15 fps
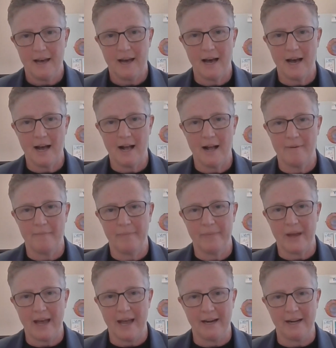
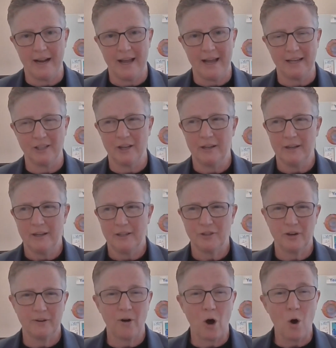and
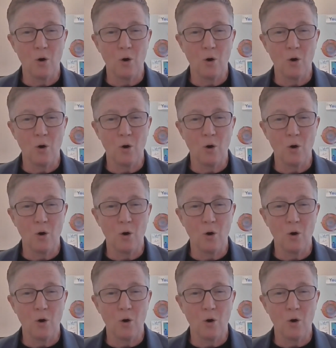sort of